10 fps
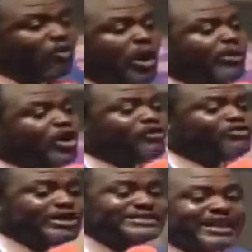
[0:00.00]
When we go
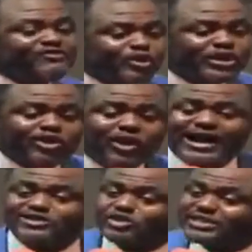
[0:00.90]
for interview, they
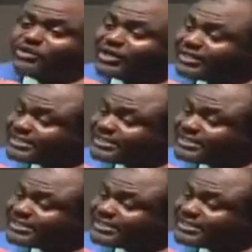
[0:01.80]
don't ask us, are you a